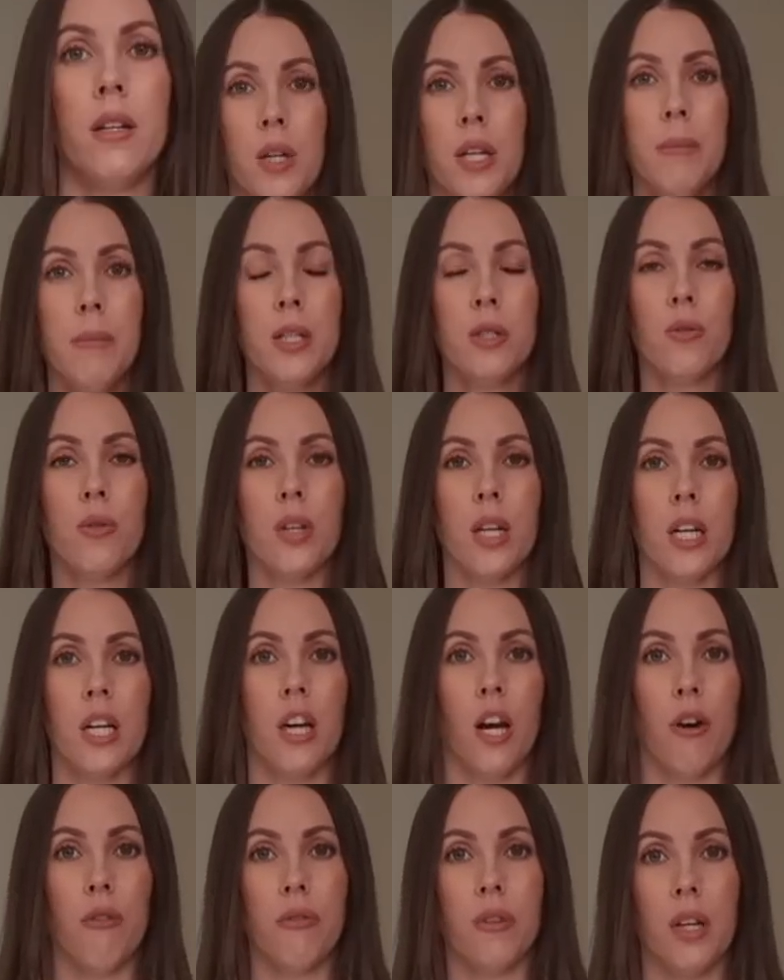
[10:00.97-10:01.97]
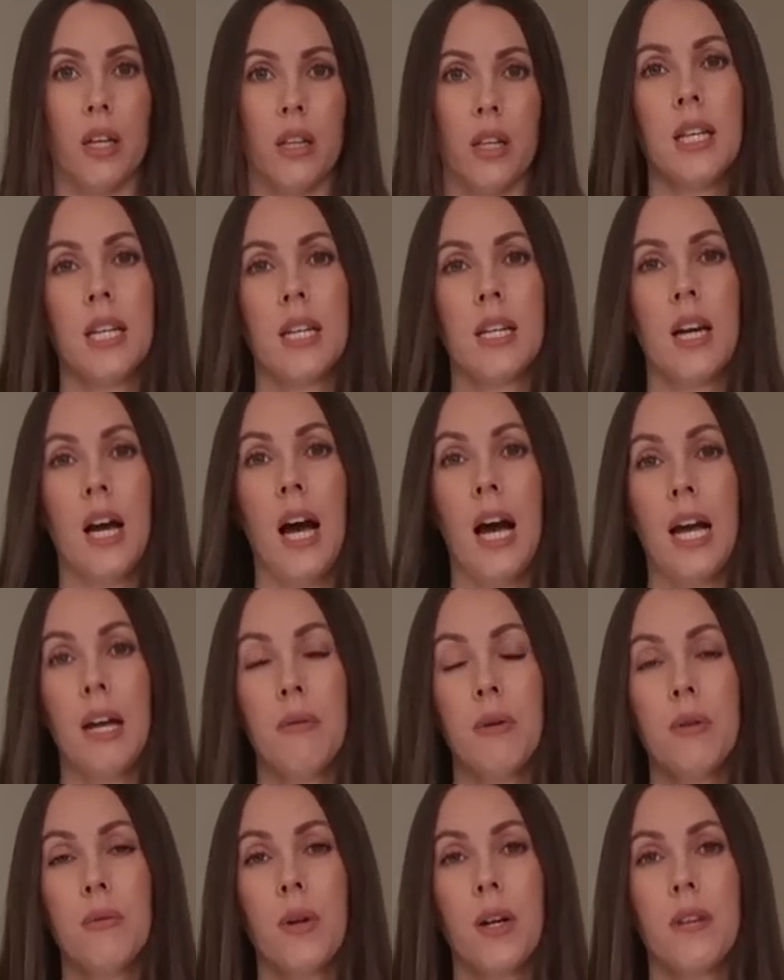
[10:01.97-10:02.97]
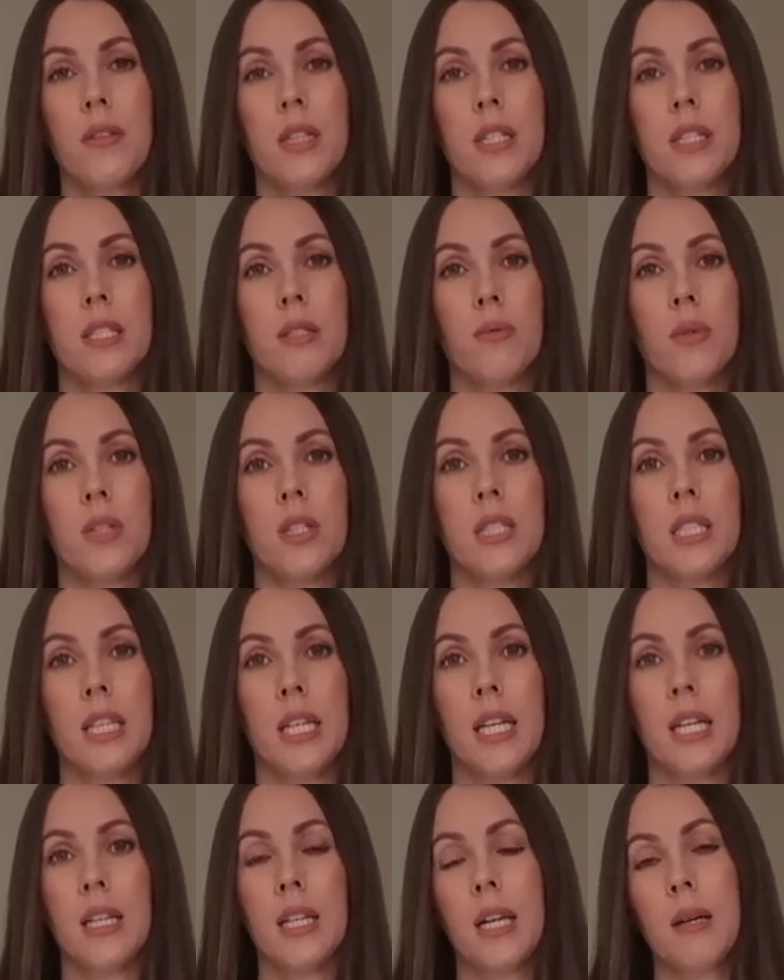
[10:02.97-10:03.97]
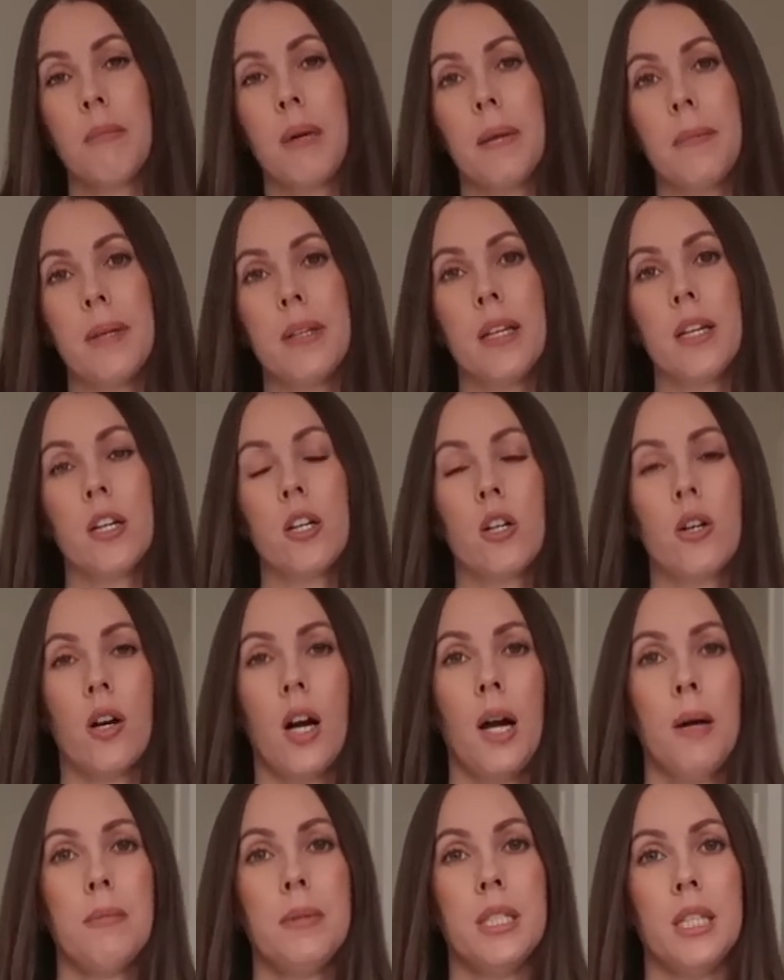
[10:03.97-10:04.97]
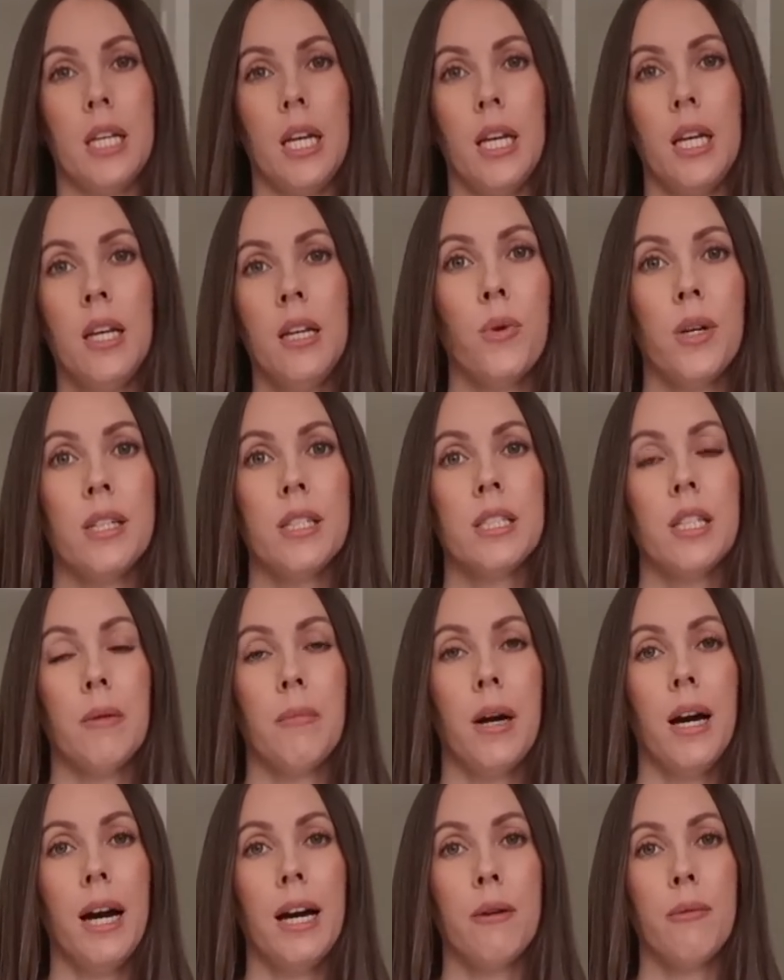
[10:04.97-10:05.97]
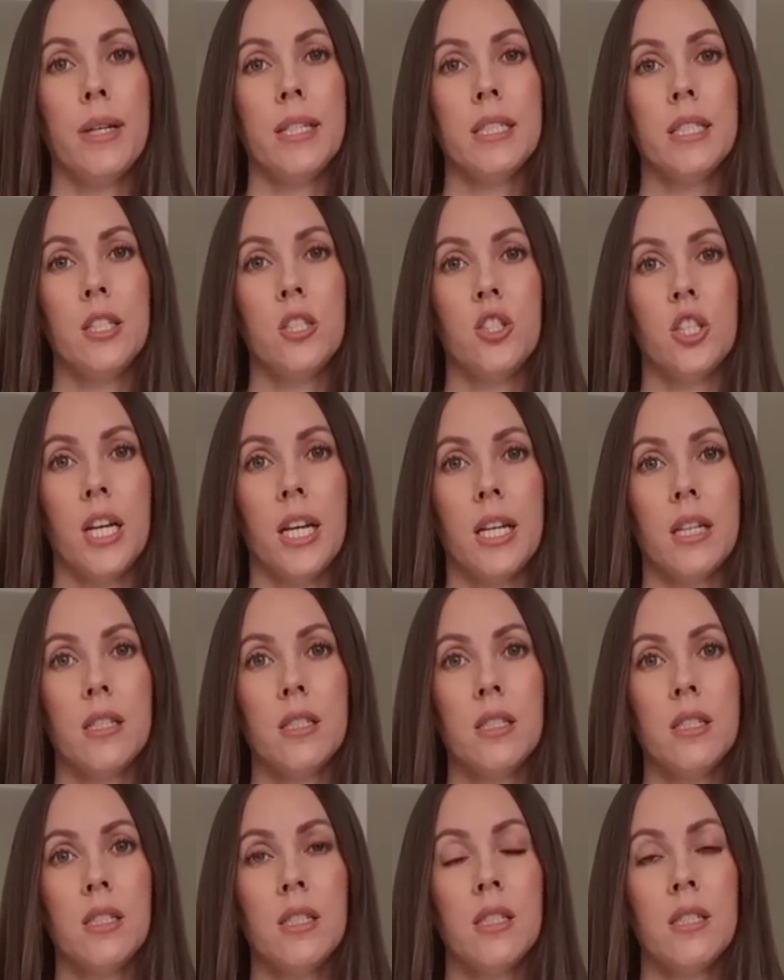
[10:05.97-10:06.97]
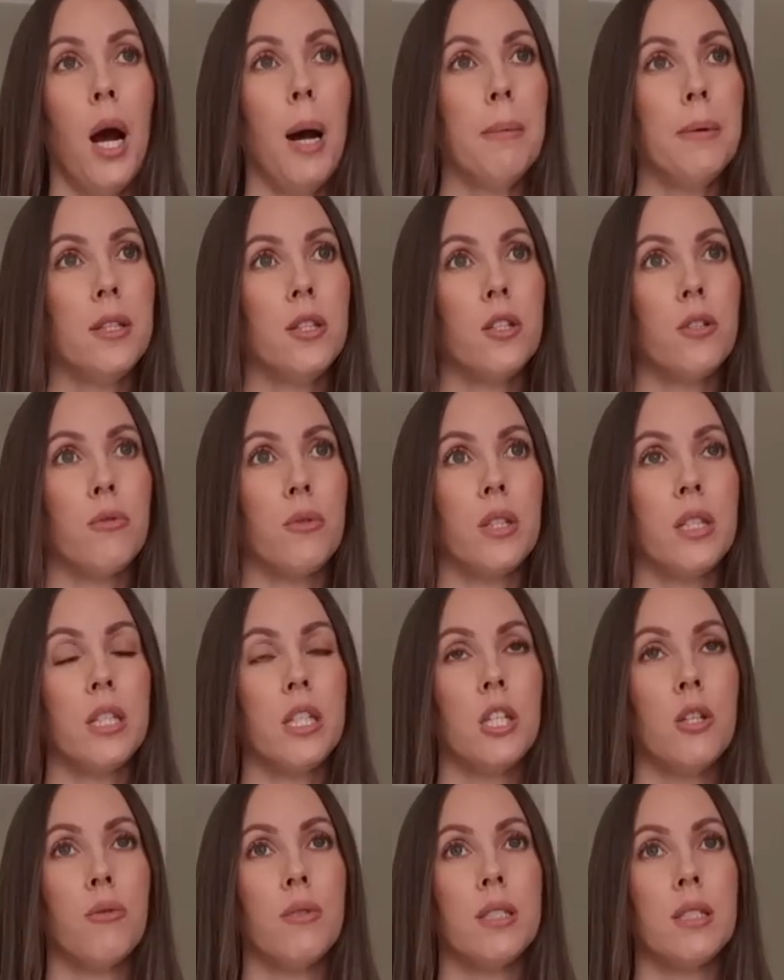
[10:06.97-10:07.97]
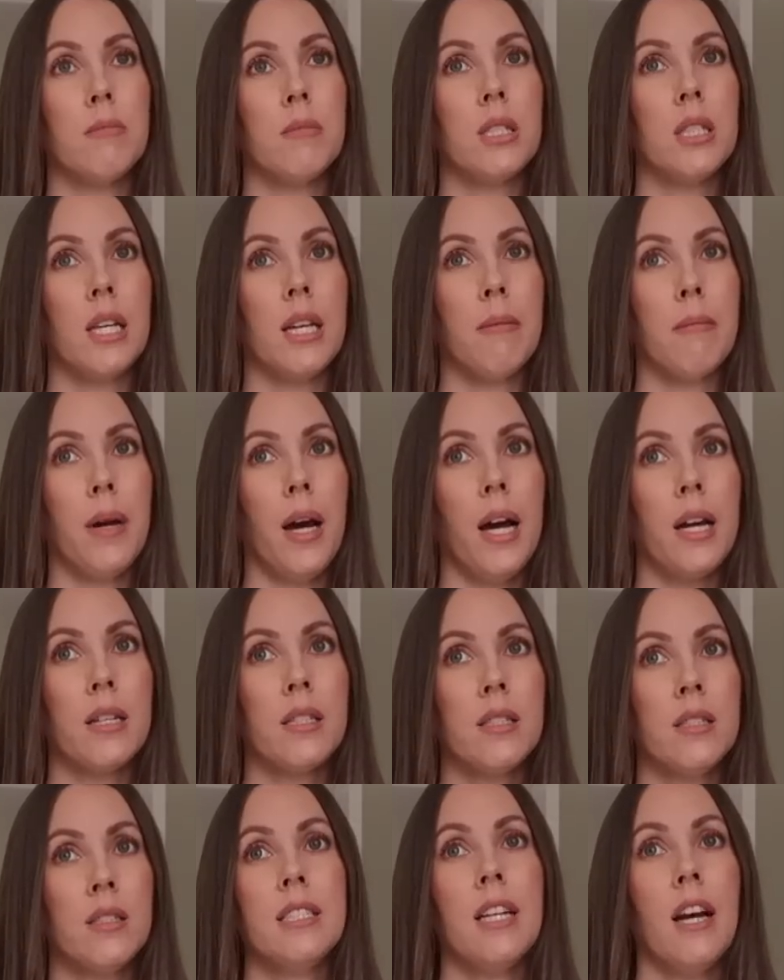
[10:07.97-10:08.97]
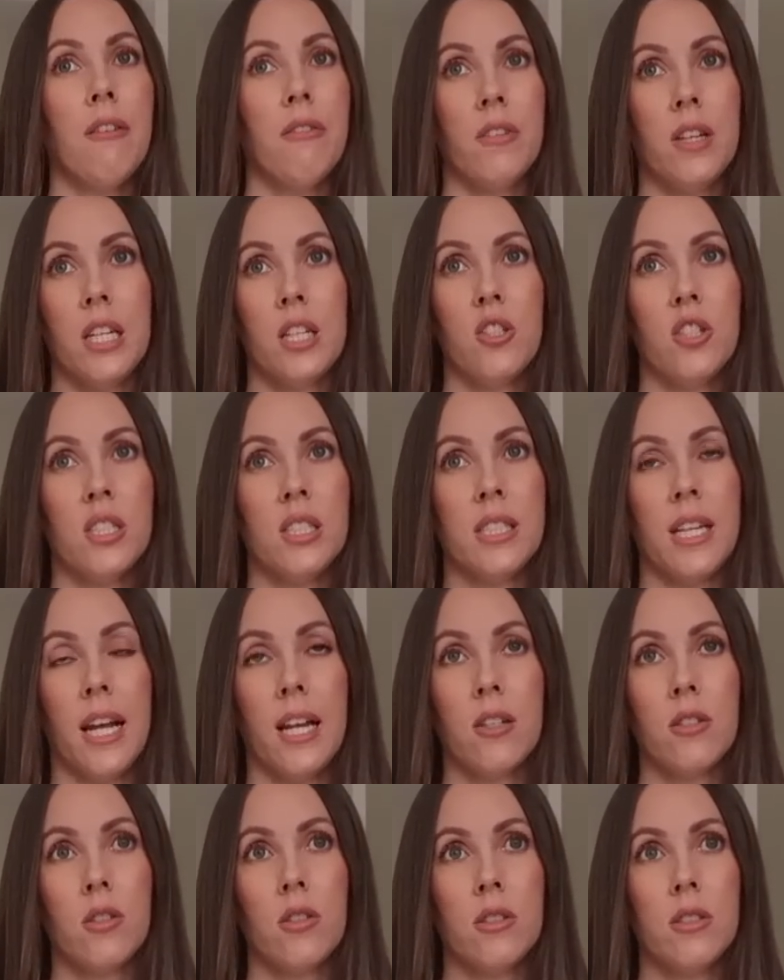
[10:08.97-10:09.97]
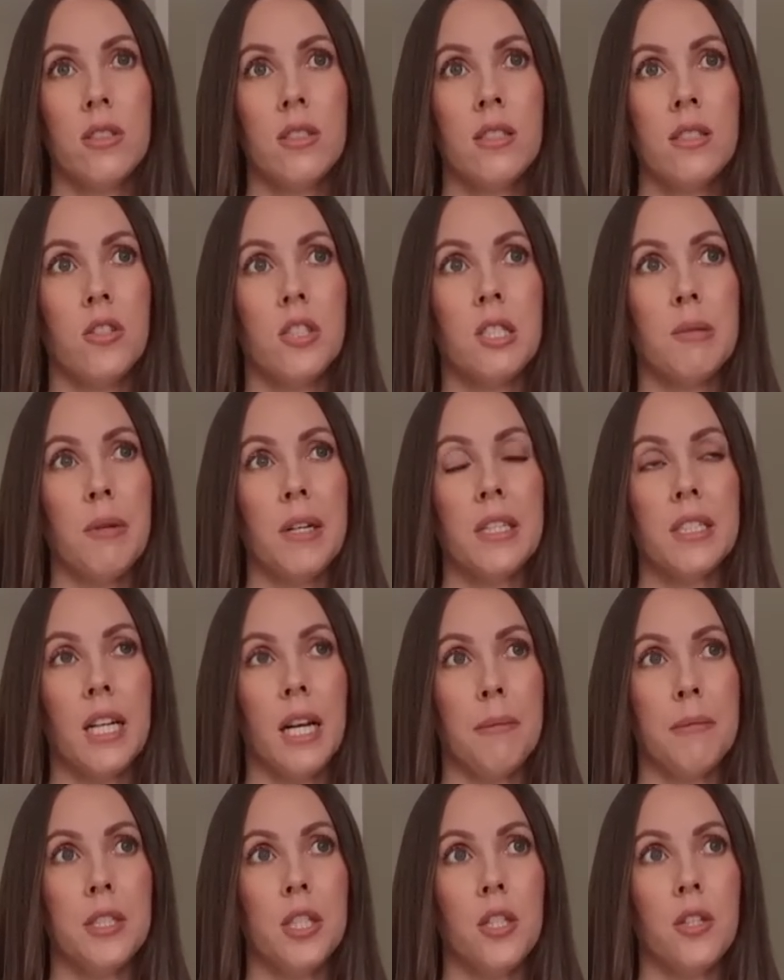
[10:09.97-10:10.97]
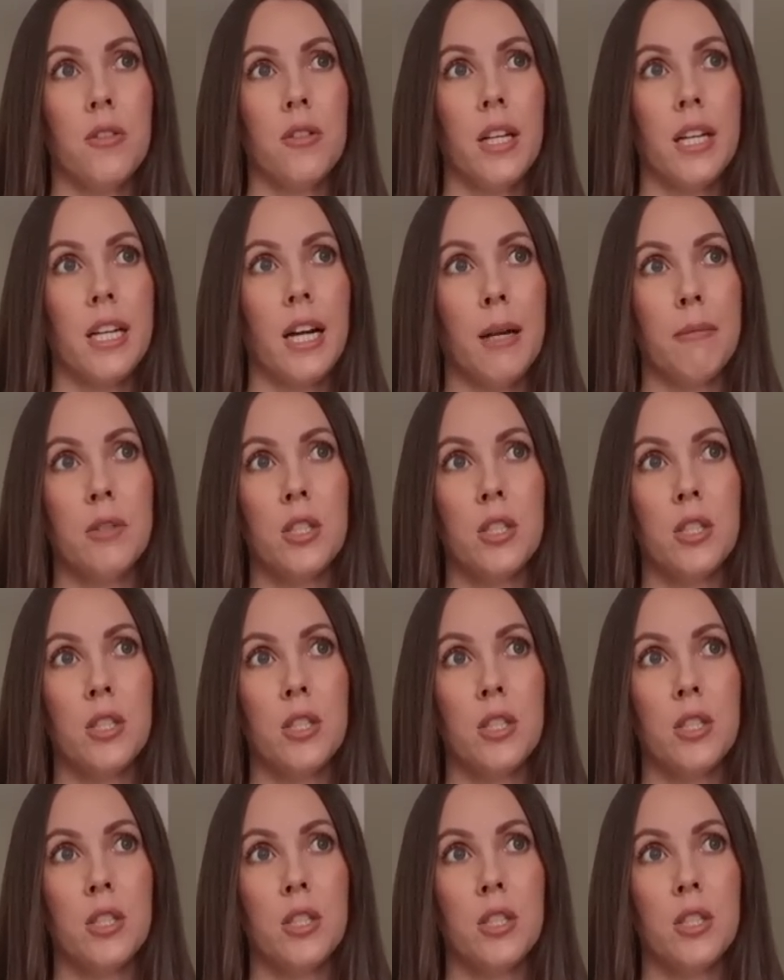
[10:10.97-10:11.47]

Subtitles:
pretty much with any outfit. Like I would wear this with a tee, like maybe like a crop tee with some high-waisted jeans. Probably look really cute with some slingbacks. Definitely just sandals for the springtime too. Like